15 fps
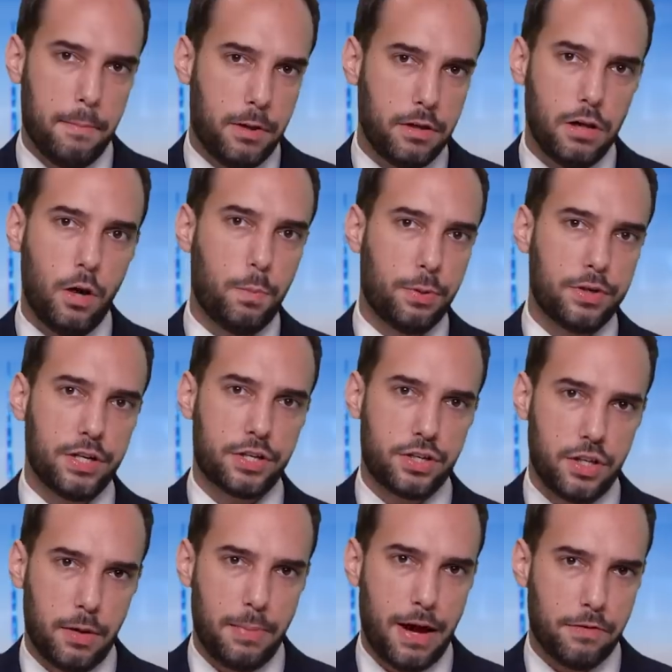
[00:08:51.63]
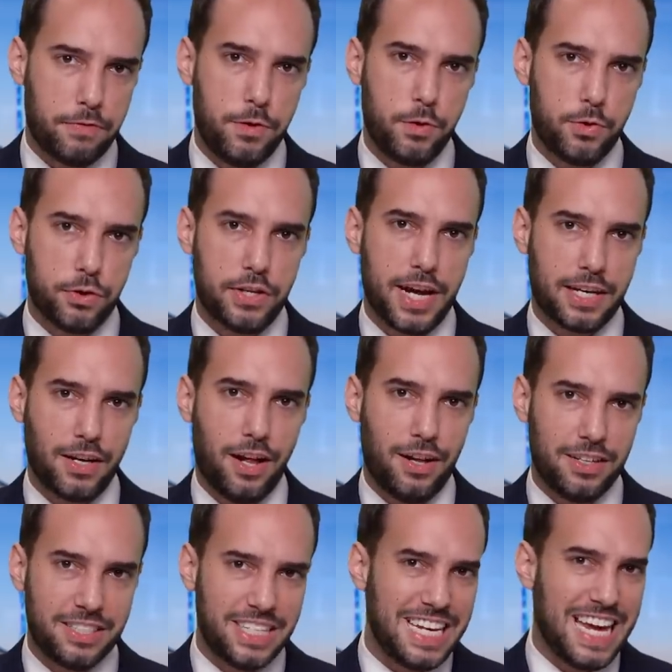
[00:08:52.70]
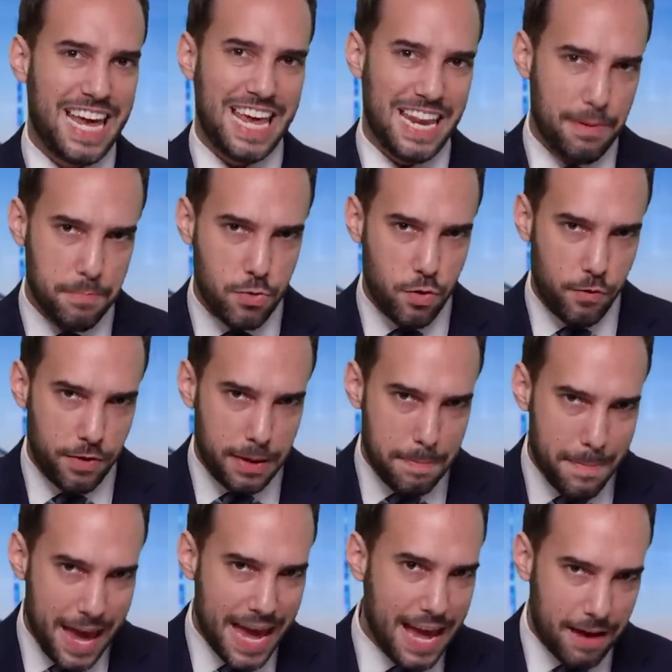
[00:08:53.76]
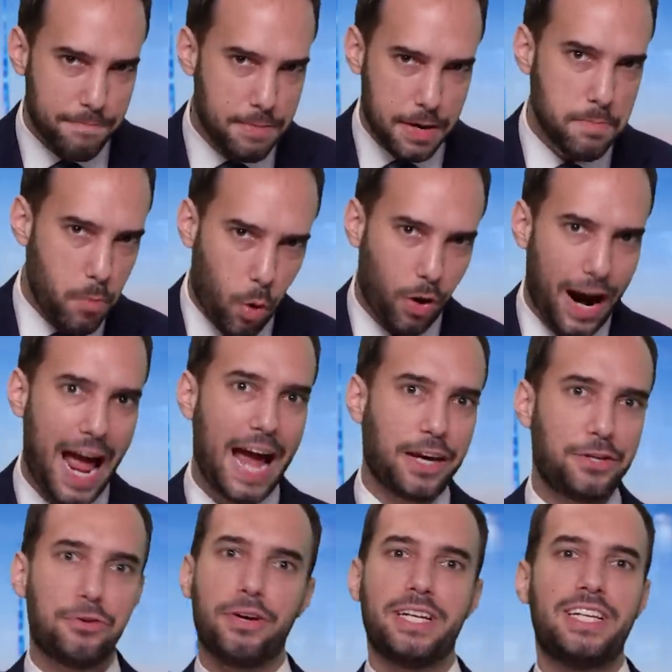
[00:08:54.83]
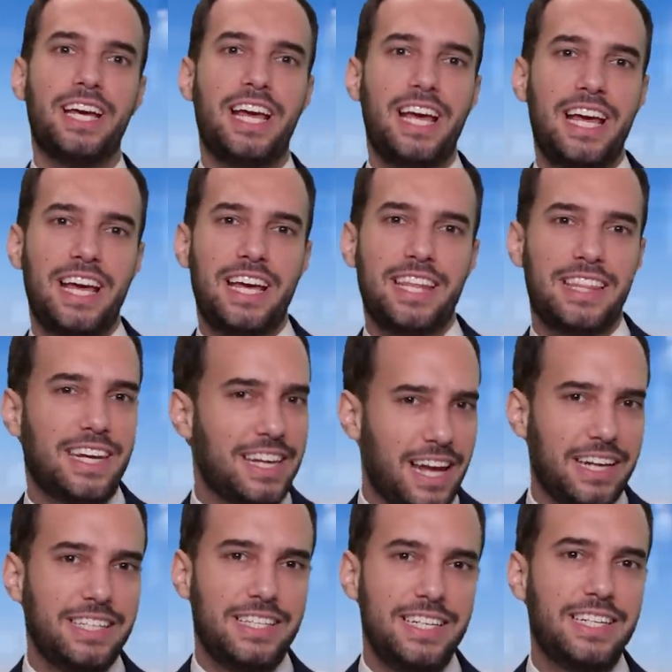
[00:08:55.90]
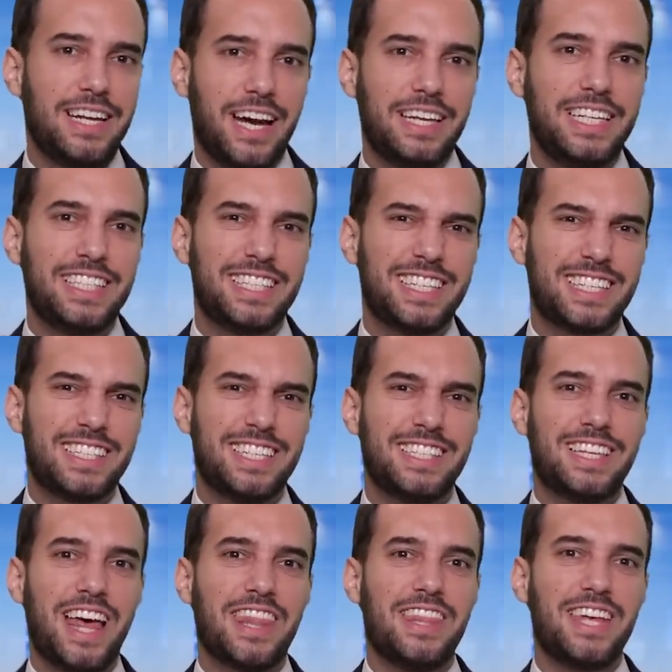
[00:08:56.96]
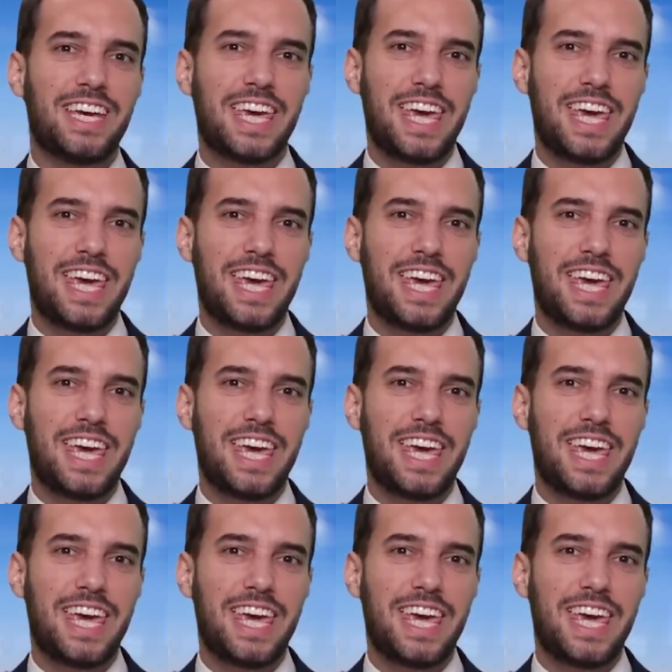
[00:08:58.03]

But no prediction about future technology in a movie may have been more accurate the 1996's The